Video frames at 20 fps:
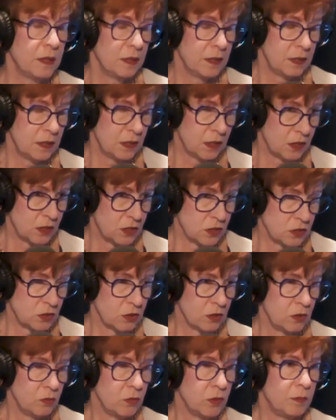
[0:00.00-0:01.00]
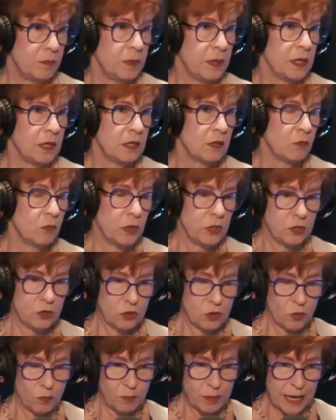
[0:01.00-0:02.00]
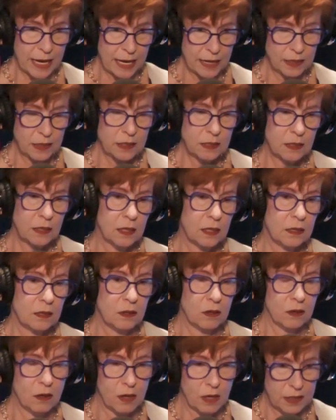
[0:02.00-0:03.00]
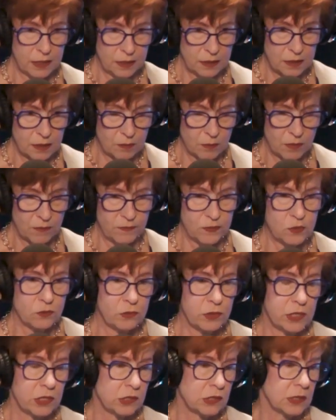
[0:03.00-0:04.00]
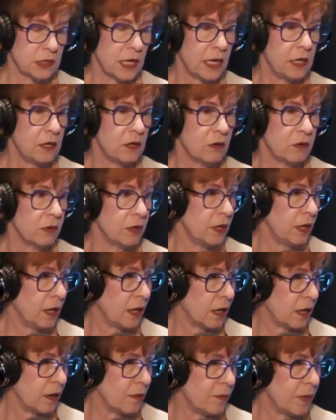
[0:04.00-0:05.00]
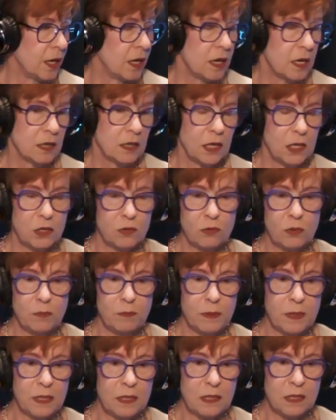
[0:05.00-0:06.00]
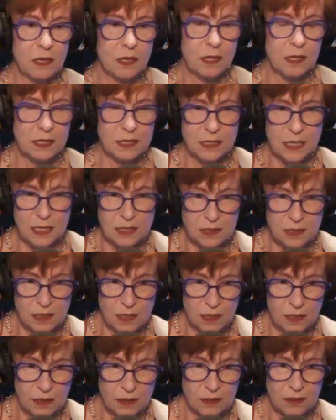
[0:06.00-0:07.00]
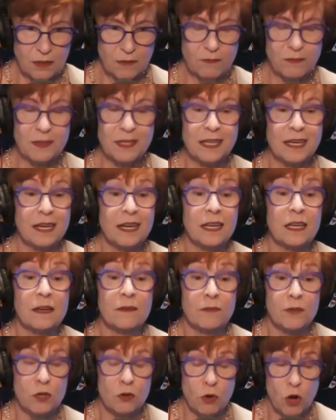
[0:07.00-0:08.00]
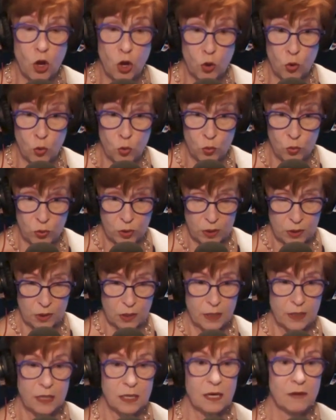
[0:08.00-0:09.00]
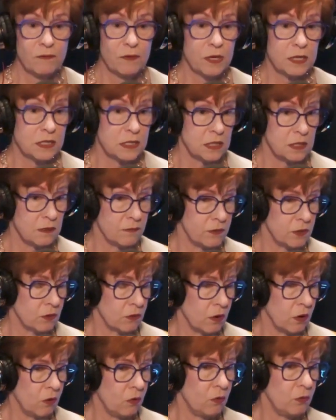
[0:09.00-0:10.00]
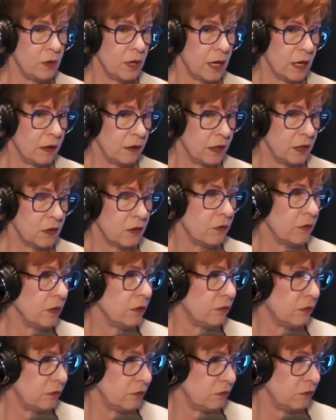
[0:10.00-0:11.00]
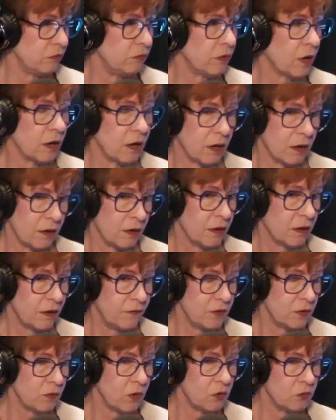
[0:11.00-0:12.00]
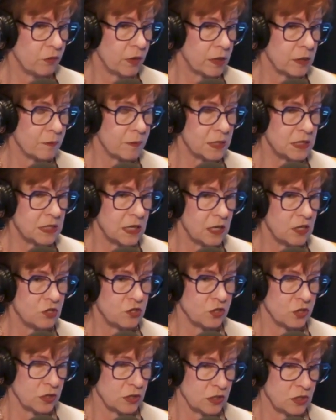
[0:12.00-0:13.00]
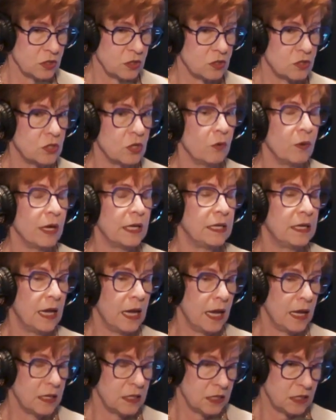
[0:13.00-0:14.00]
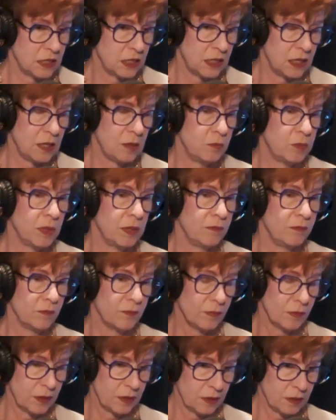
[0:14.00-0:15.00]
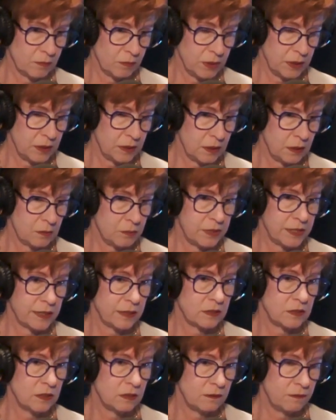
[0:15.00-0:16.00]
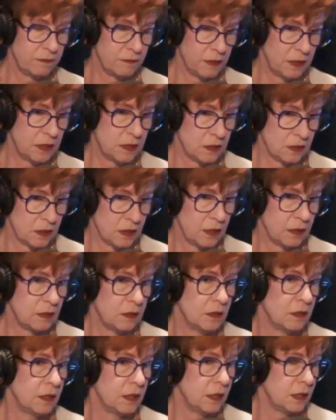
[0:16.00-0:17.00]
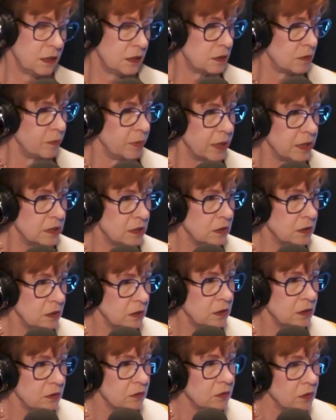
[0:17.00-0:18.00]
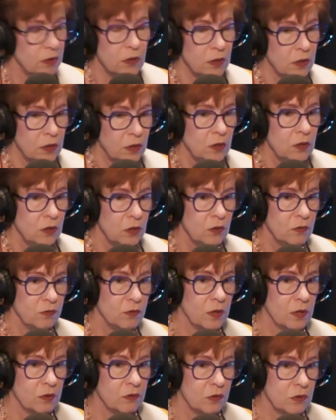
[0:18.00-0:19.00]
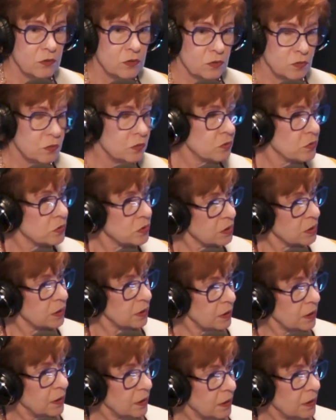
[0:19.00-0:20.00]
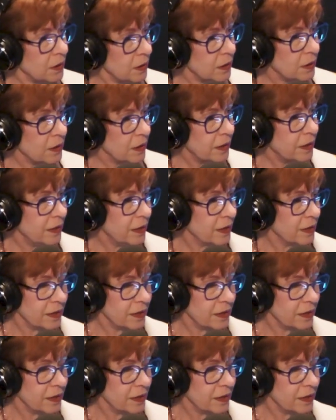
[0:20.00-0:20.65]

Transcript: the concern would be that when you go back and audit them a few years later, um, that you would be assessing oh, the validity right. of your own, Got the it. efficacy of yeah. your own, you know, uh, of your own mm-hmm. recommendations. Right. So again, to keep it completely objective and, and, and independent, you you follow those rules. So that's yeah.